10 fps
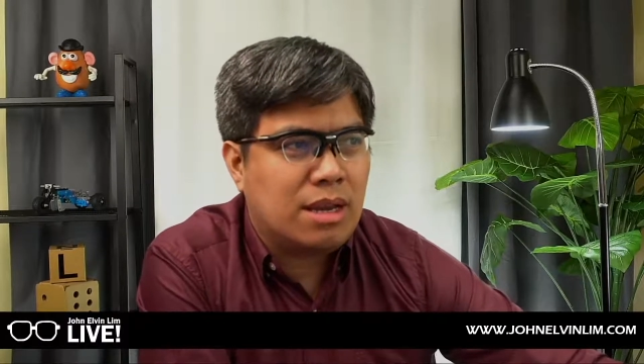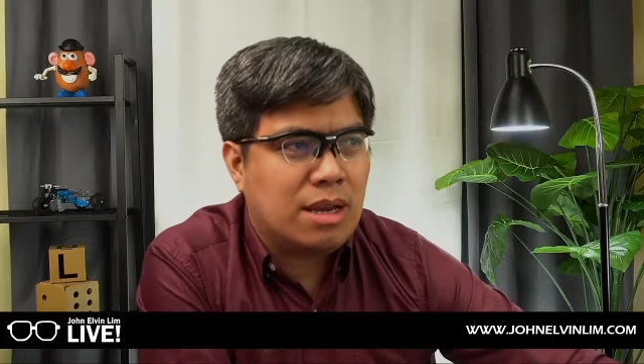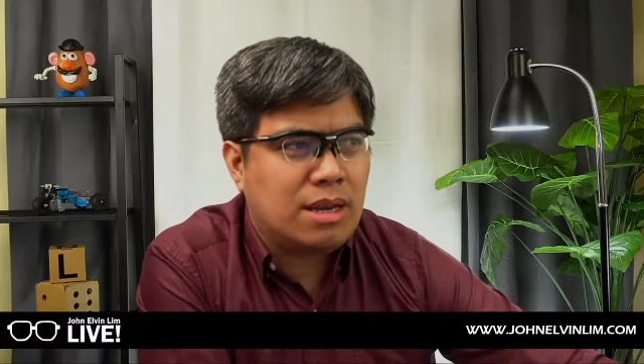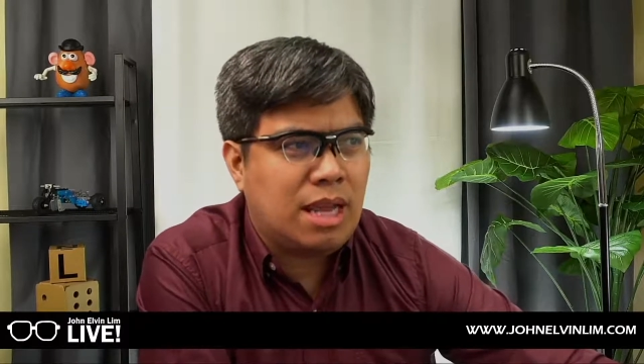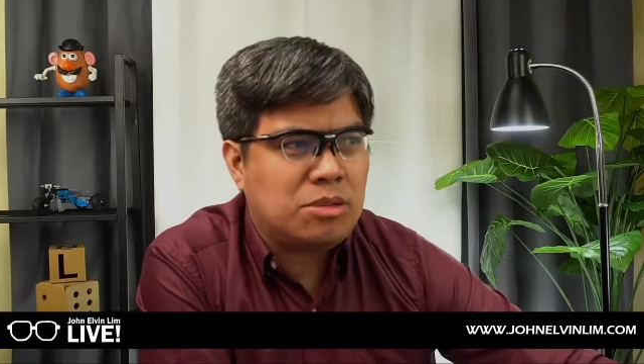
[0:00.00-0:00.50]

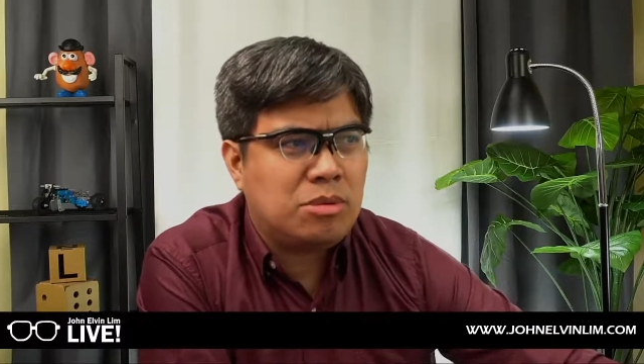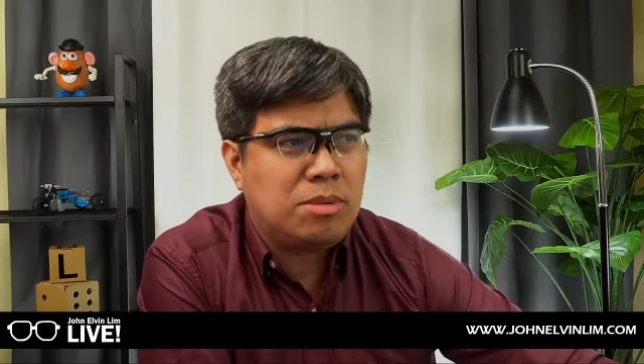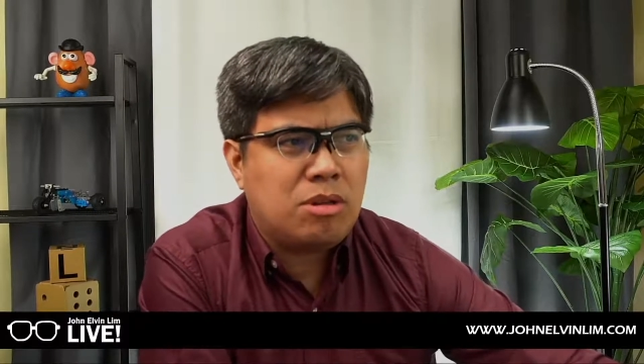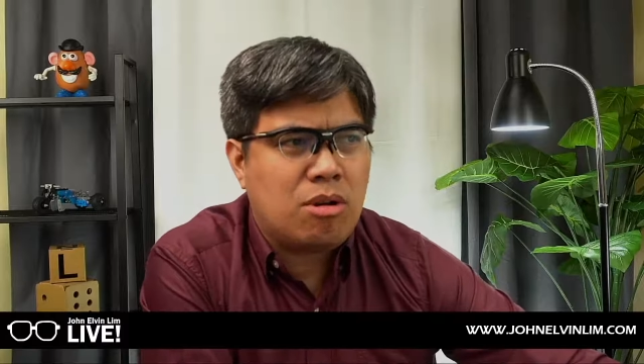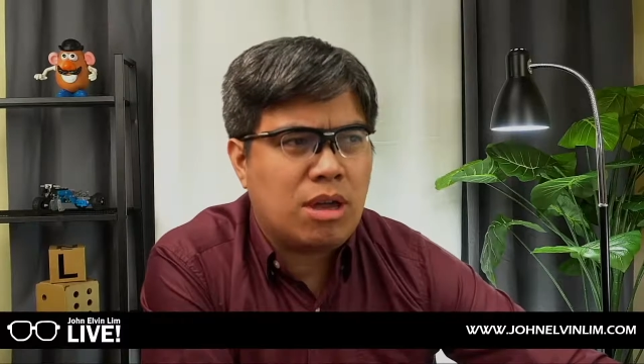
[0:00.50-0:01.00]
Next, we'll
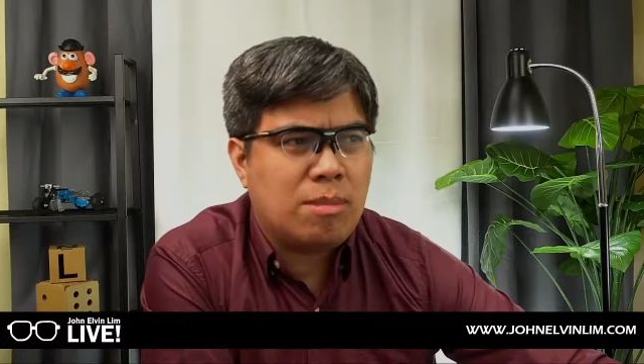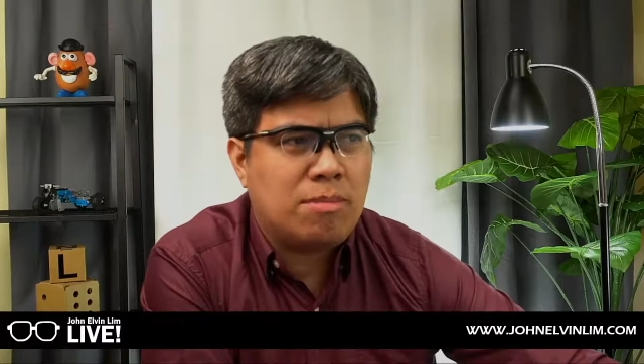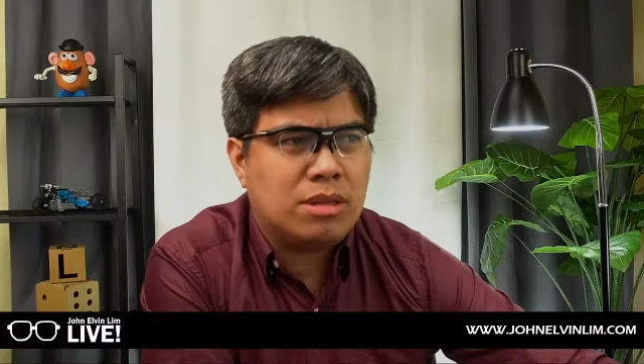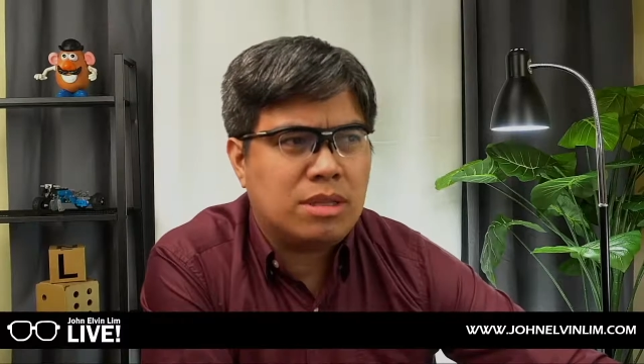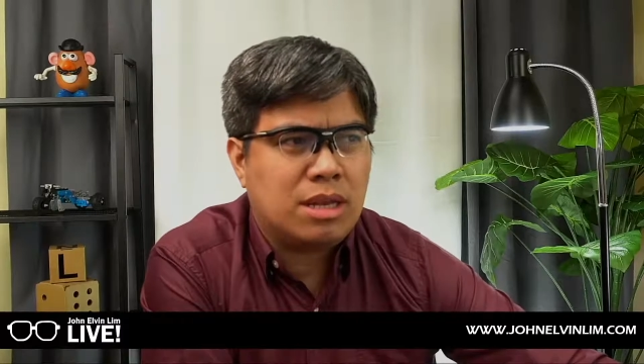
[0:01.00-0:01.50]
be talking
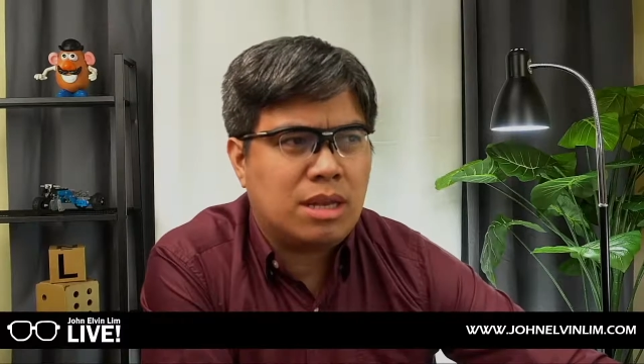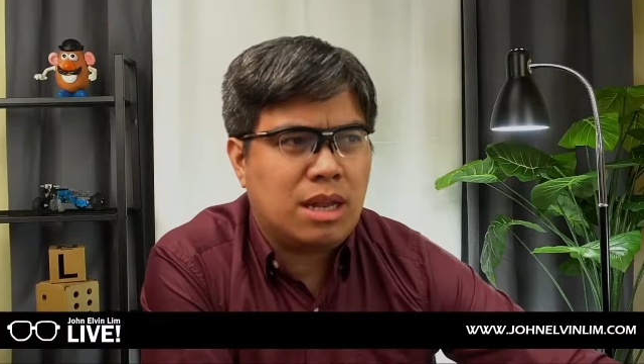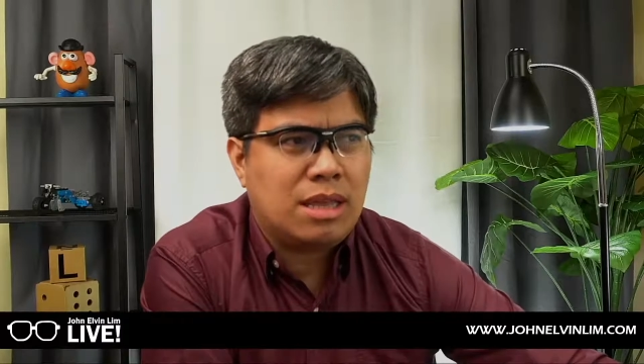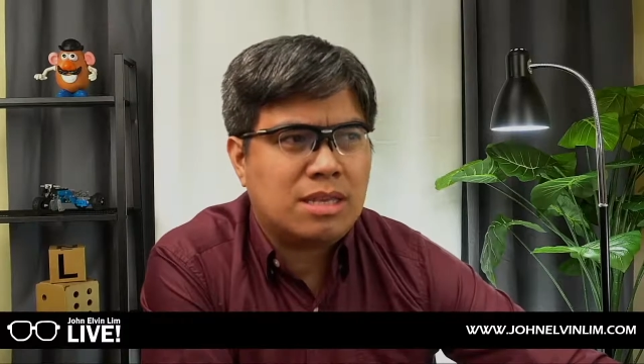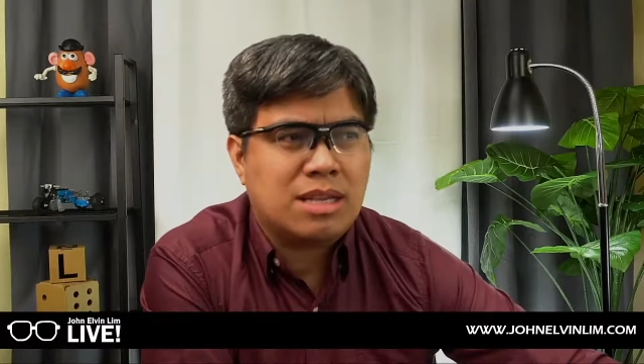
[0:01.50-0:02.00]
about the
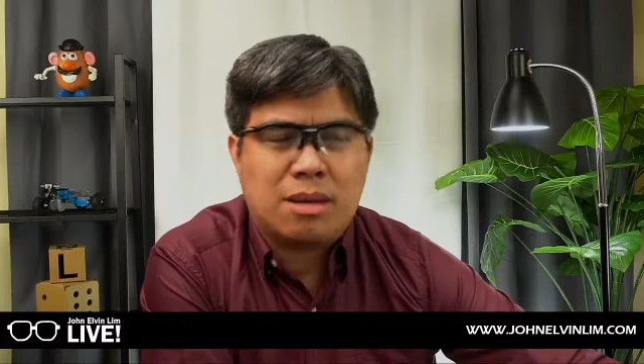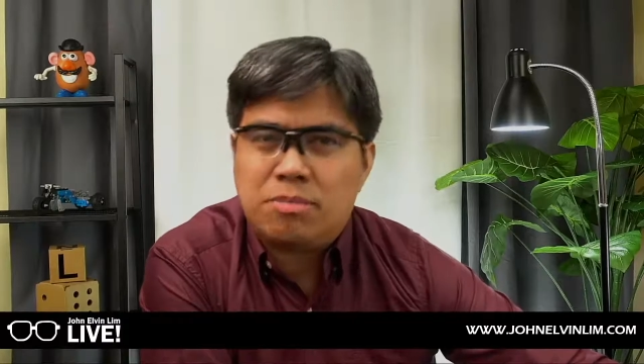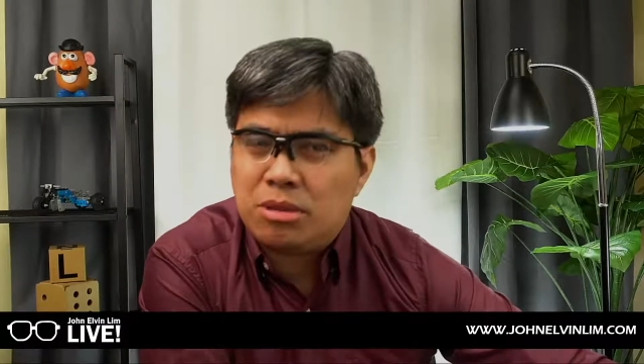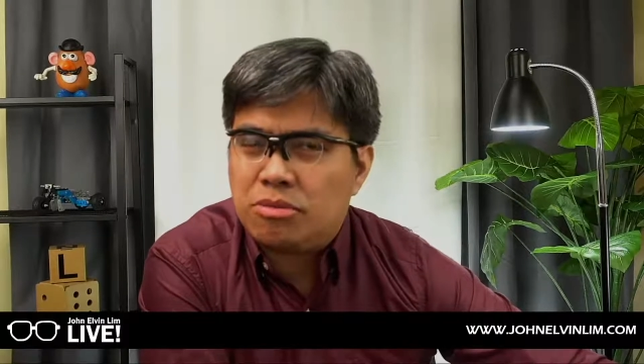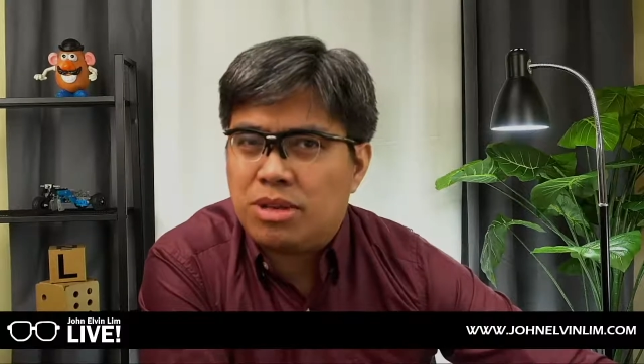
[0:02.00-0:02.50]
latest
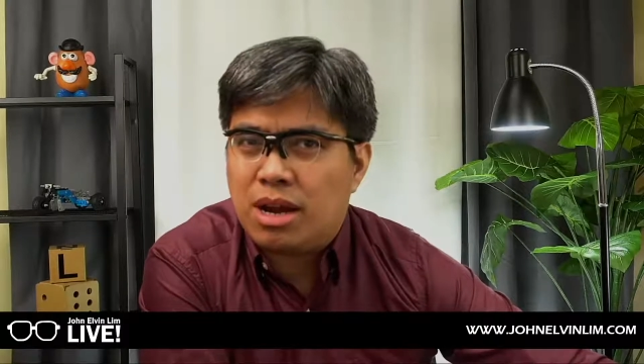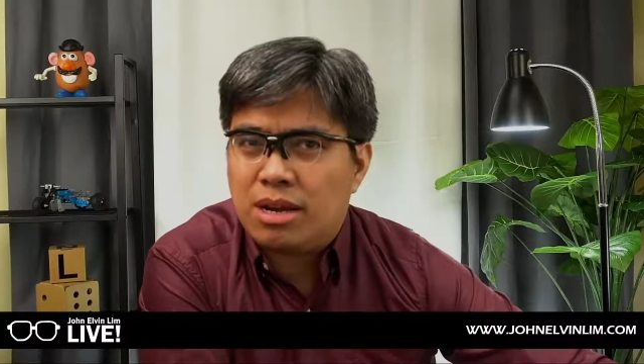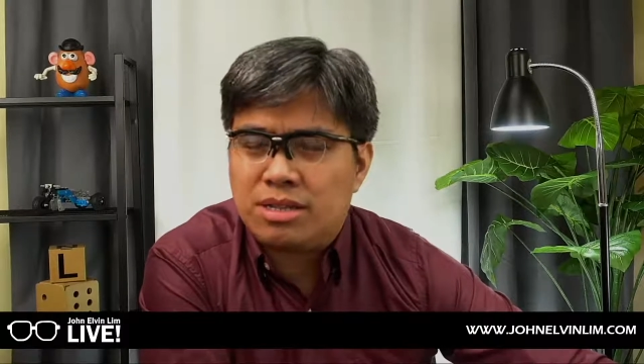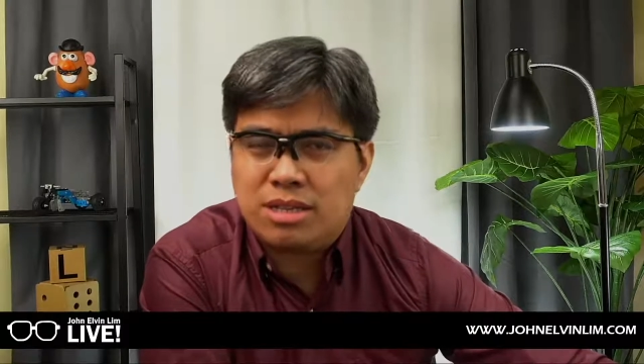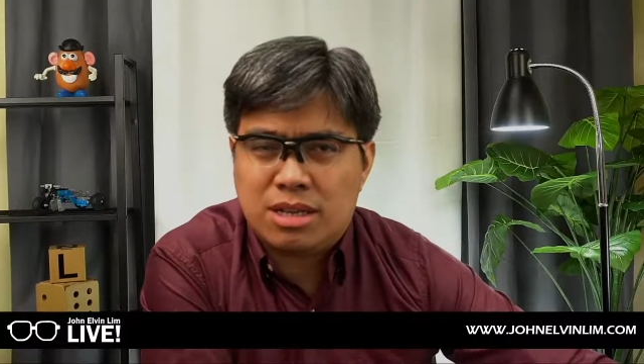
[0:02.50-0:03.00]
update with
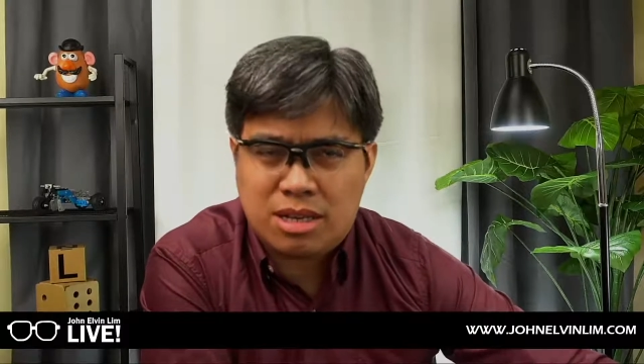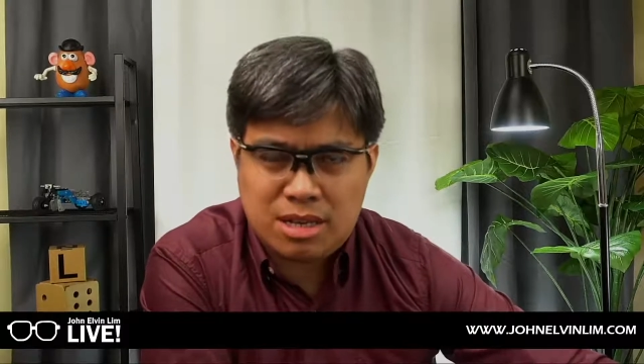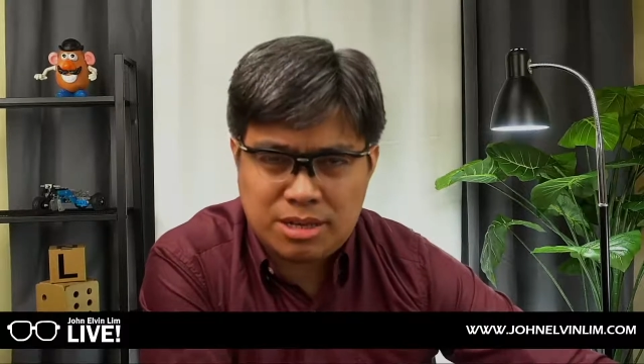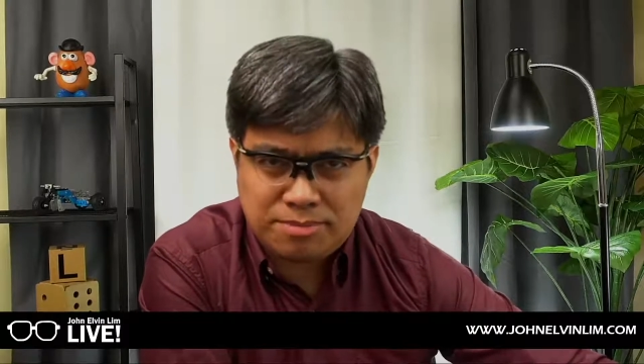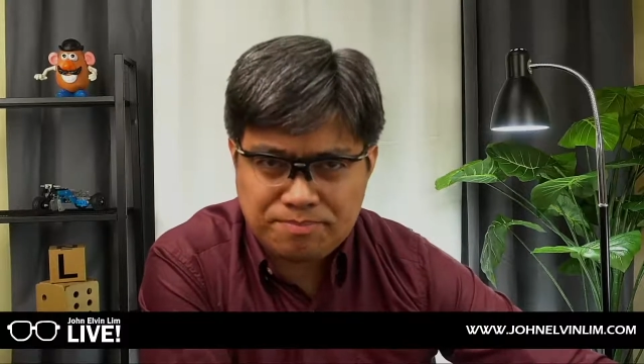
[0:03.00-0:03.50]
regards
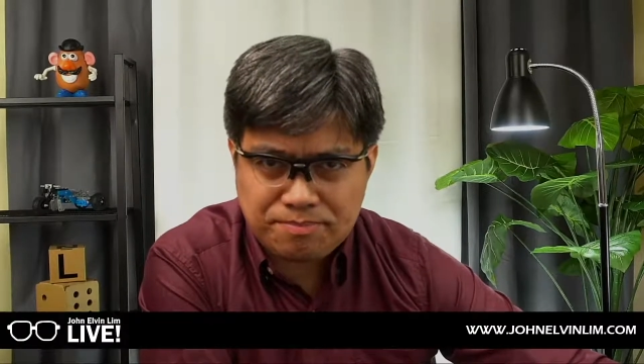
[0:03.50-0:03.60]
the